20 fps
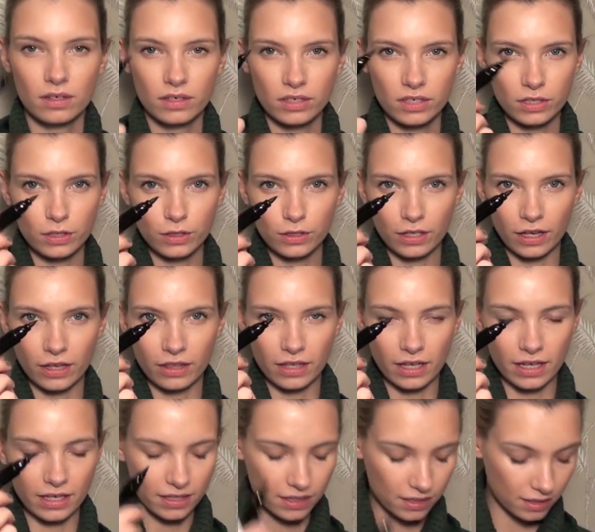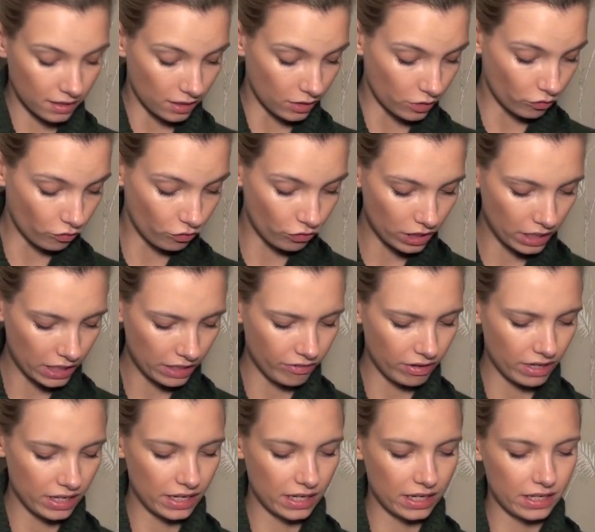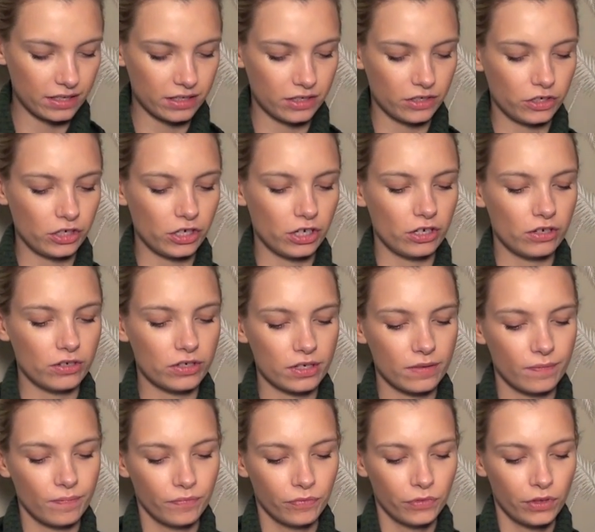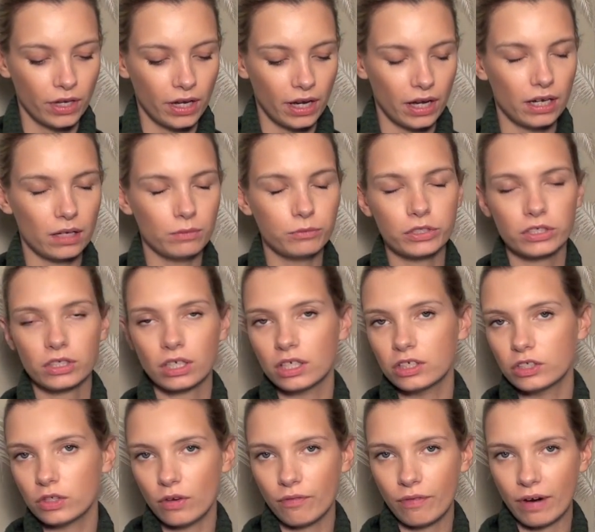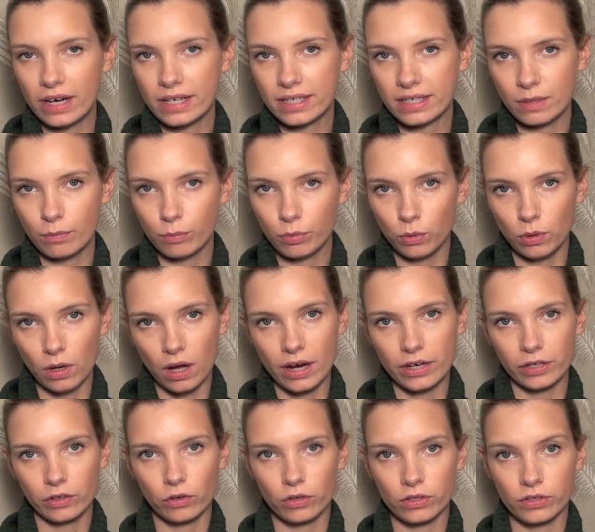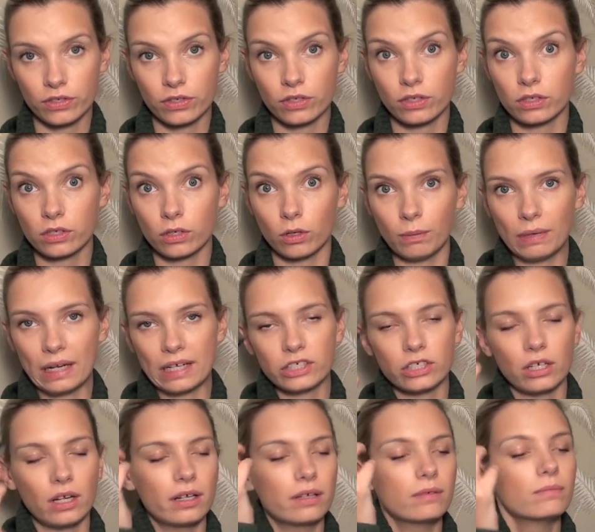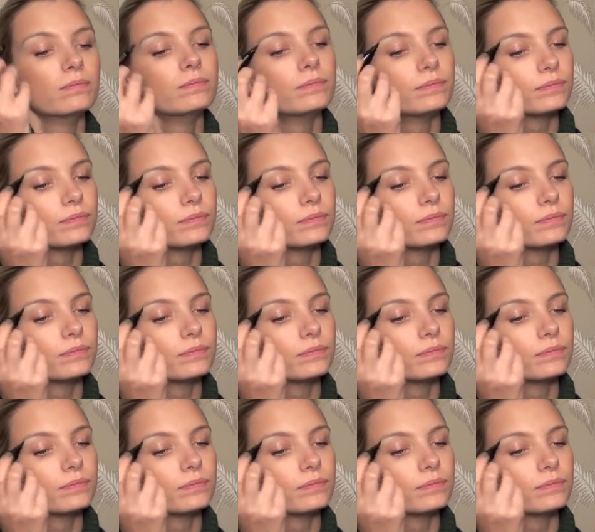just looks like this, so it's really, really easy to use. And I'm just going to do a very simple line across the top lash line.